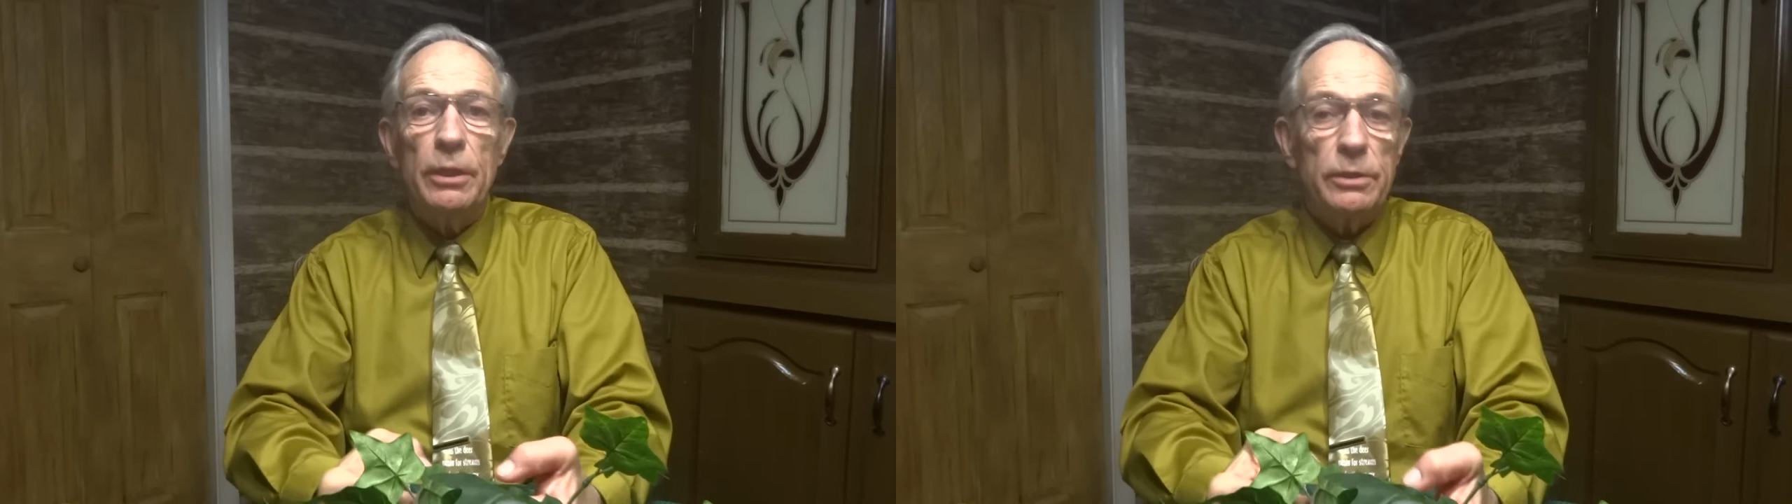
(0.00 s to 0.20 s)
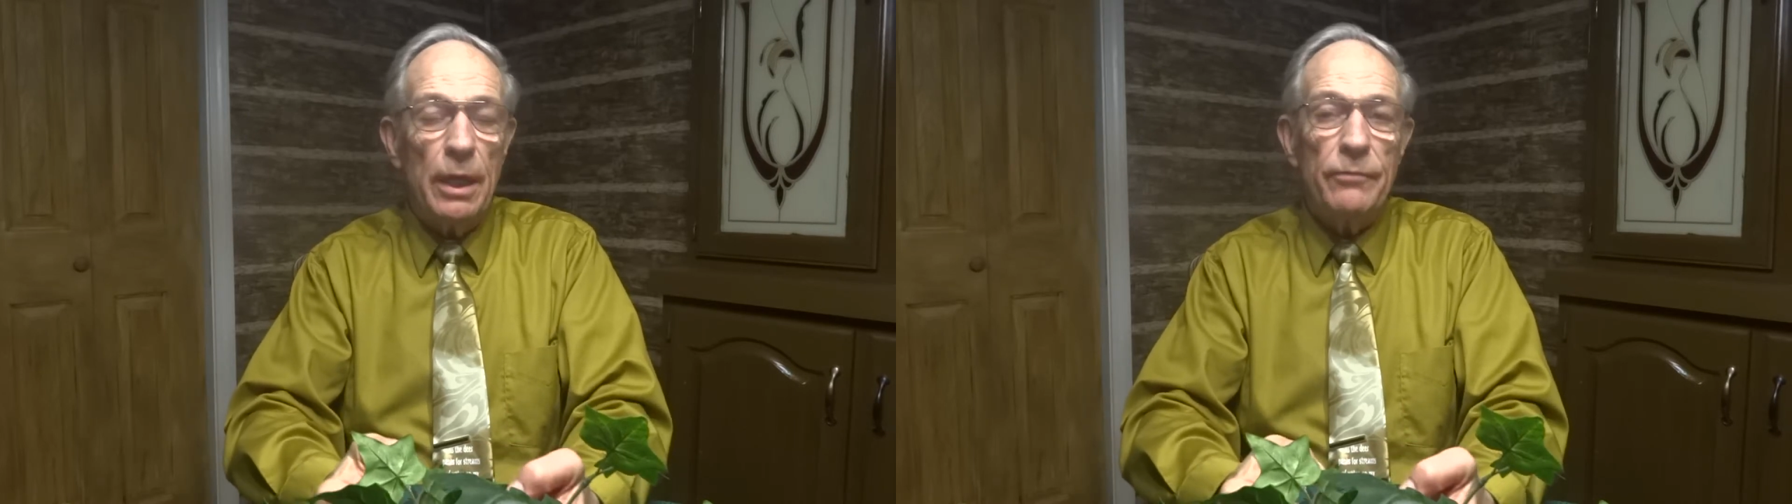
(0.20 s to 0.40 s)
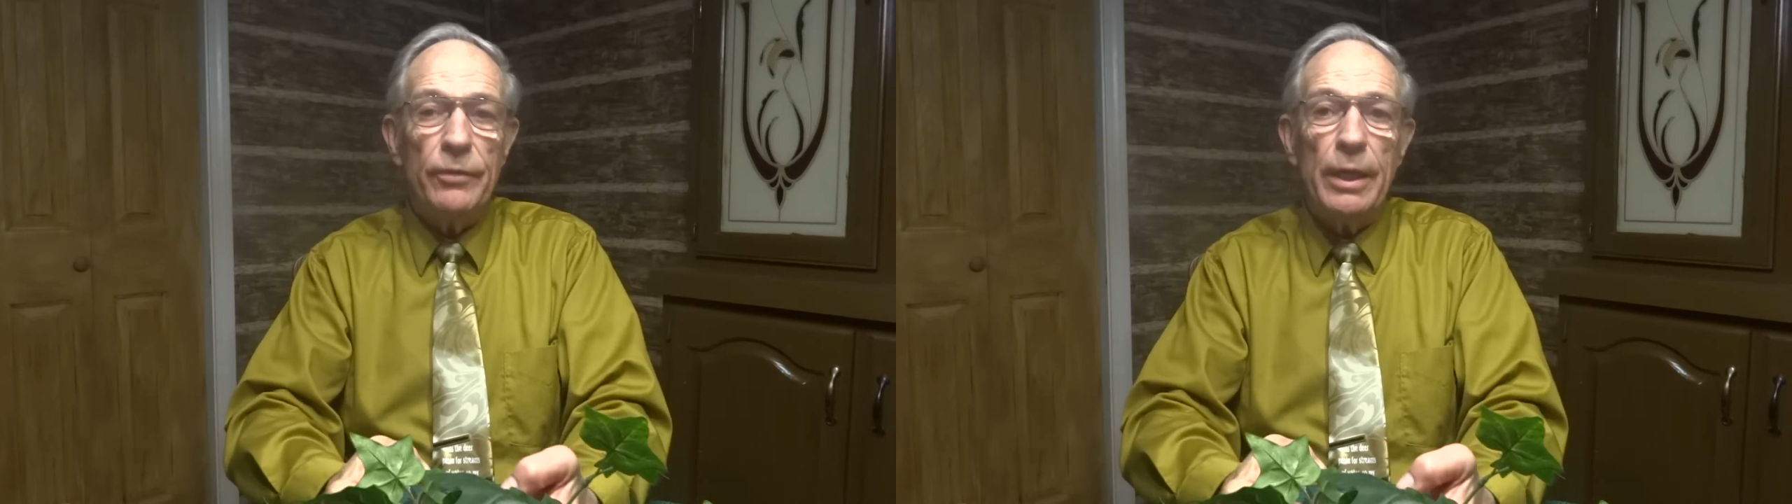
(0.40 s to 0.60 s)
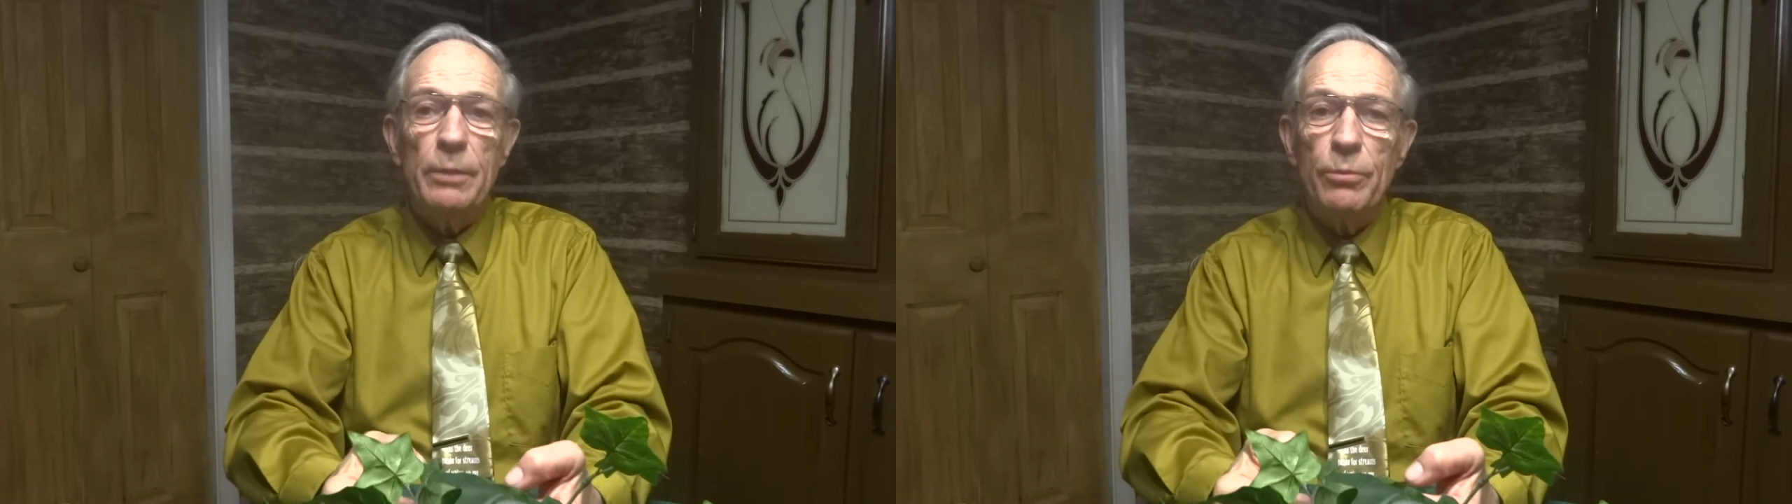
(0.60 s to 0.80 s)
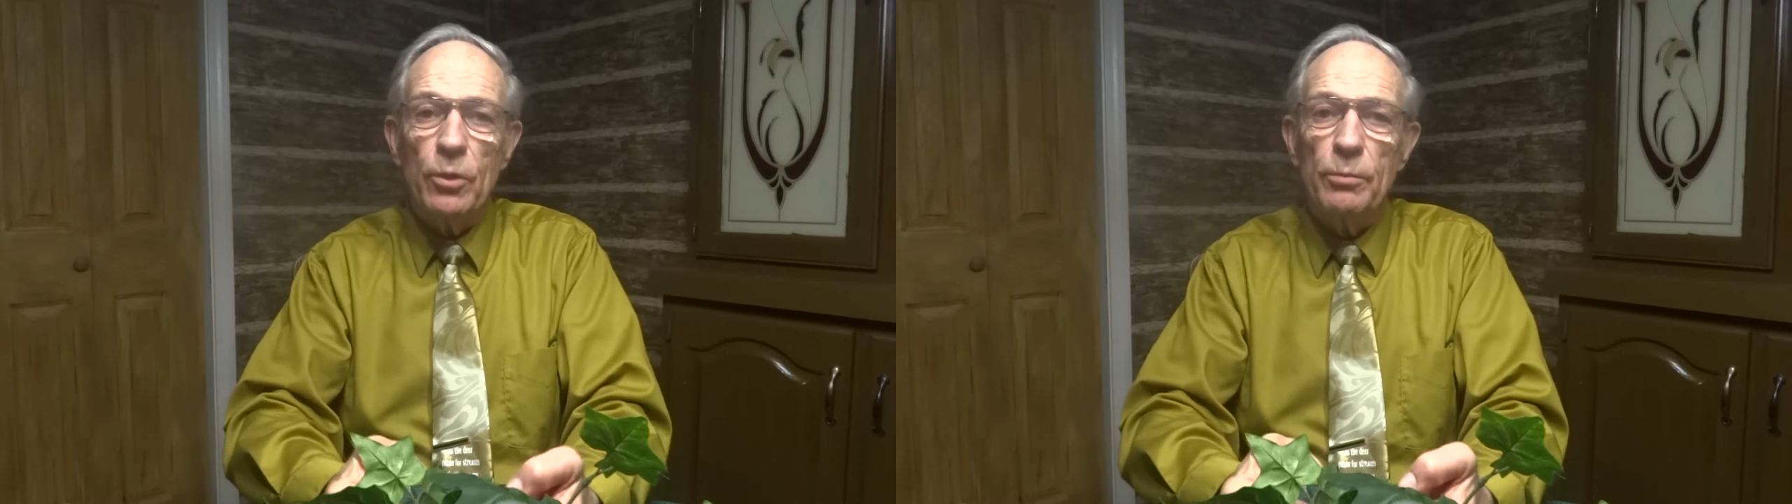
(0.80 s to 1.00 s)
as I
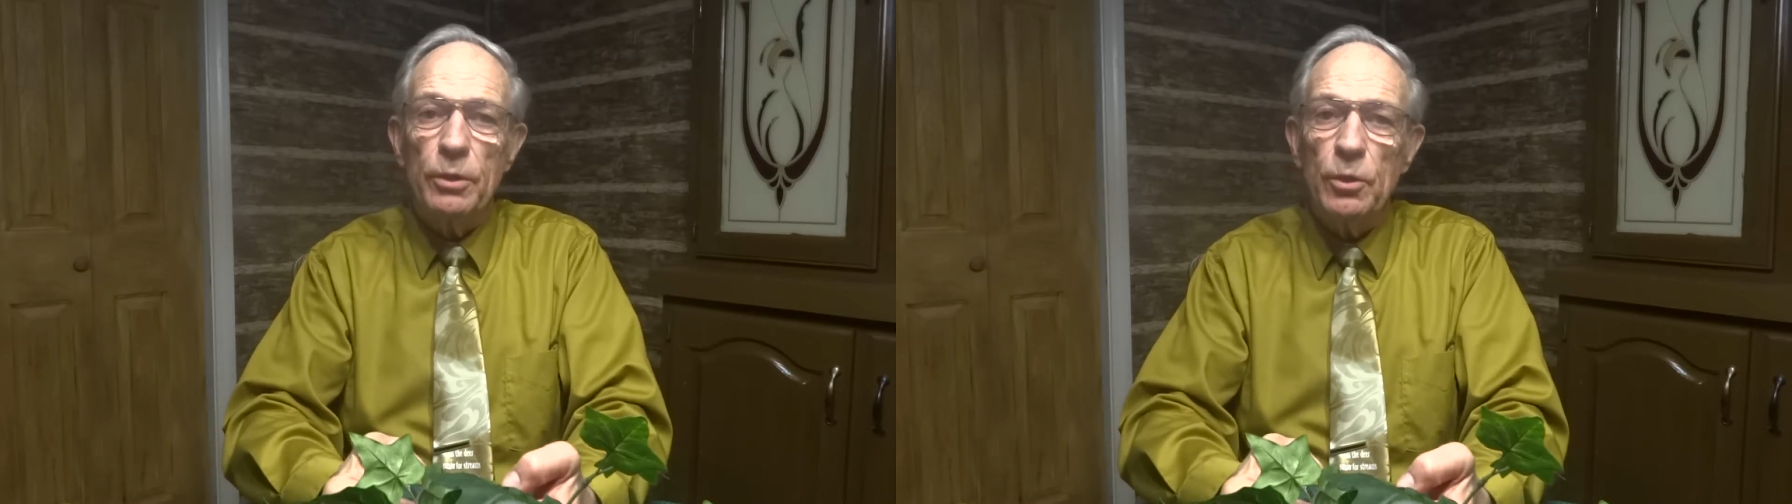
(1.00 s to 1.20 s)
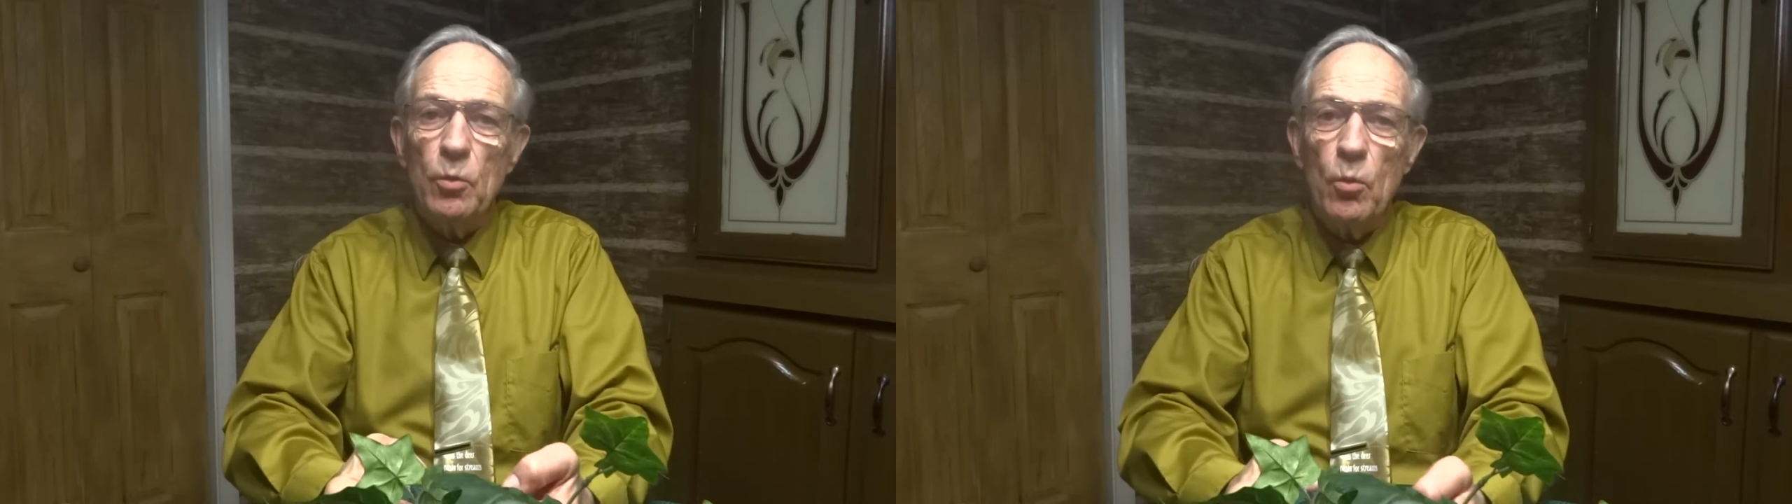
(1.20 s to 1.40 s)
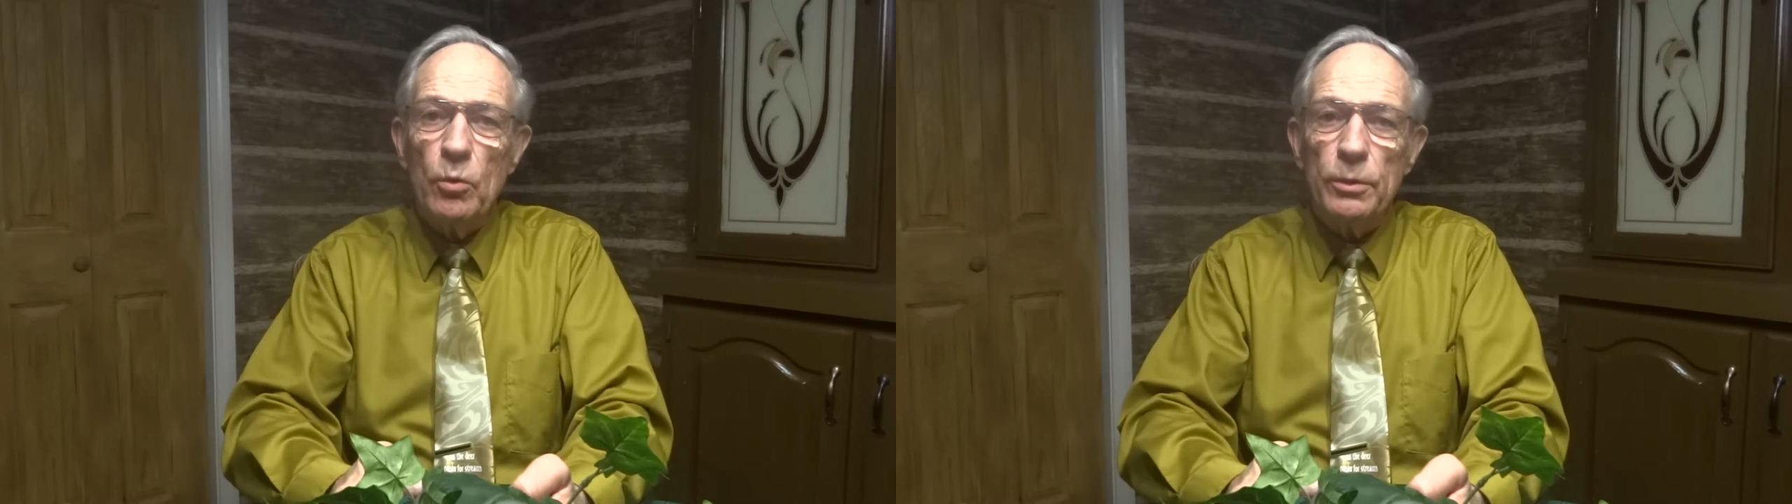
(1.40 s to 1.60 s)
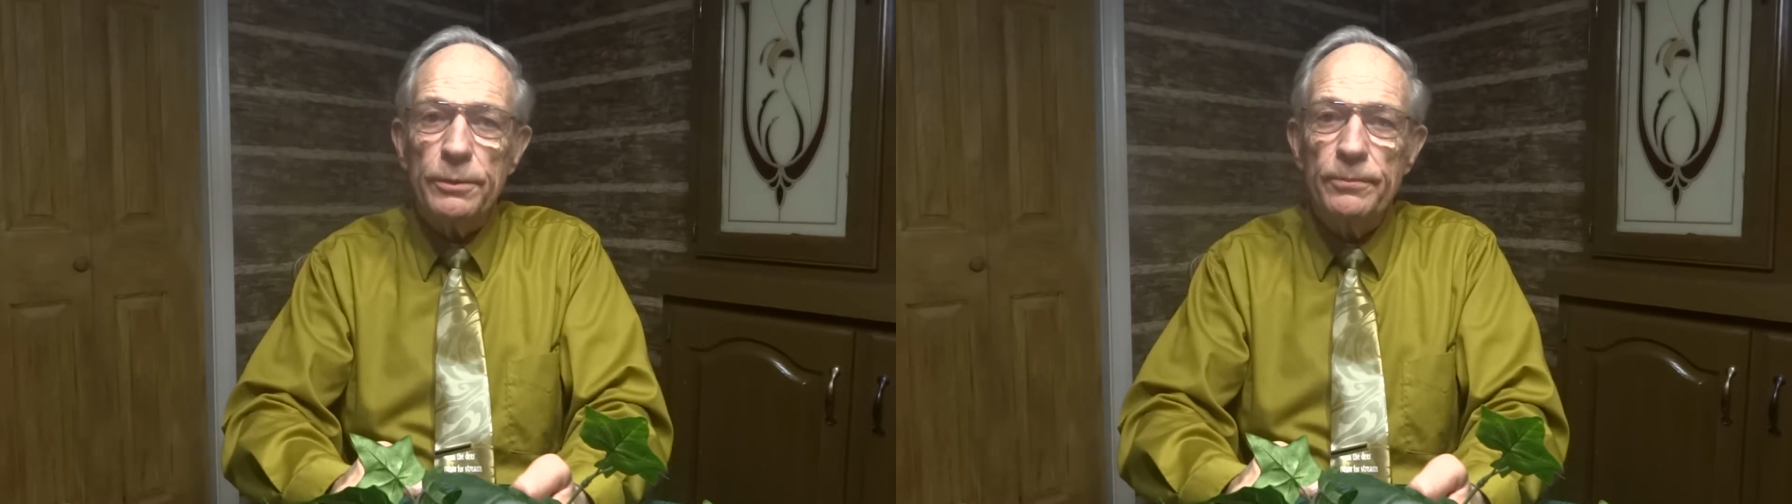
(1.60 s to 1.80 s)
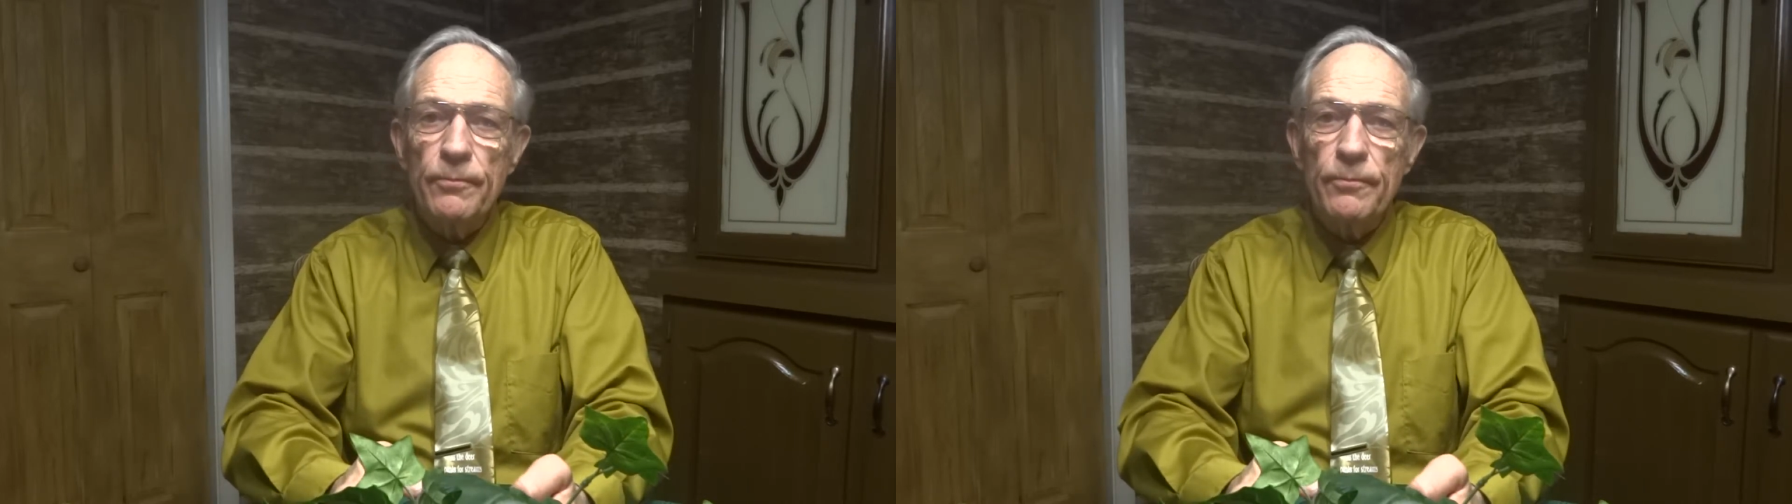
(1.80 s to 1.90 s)
find permanent quarters.